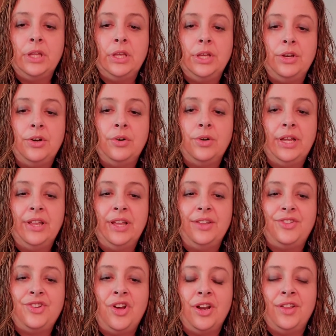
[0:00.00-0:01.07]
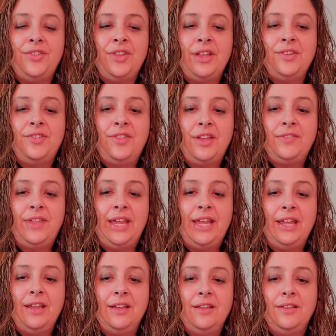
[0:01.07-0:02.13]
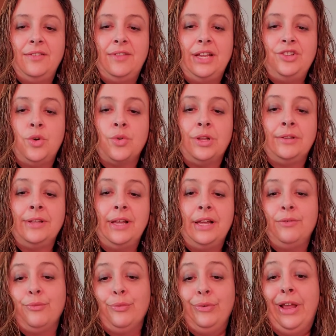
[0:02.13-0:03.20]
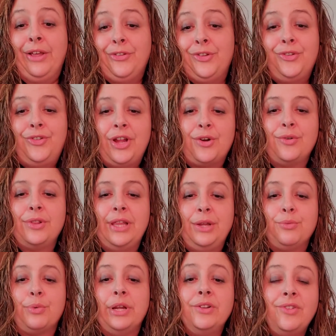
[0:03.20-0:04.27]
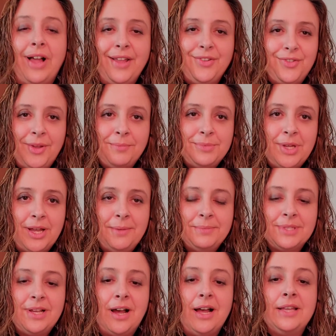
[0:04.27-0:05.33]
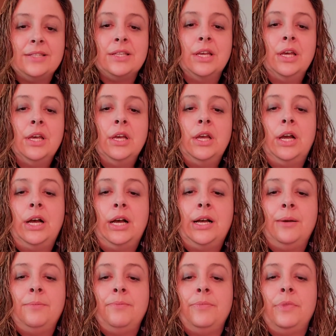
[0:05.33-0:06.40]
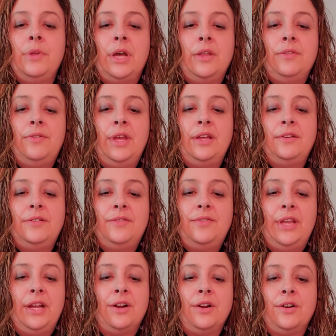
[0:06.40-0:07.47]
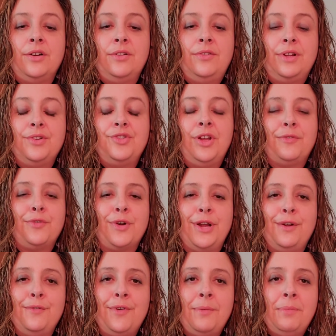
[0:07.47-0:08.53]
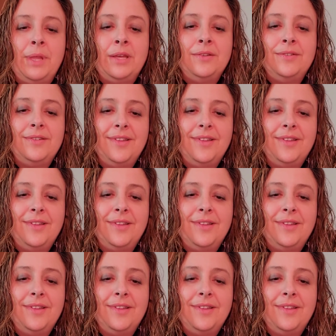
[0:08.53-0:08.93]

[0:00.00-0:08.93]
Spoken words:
it's not a sense that they don't necessarily realize sometimes, guys, that they're suffering from this,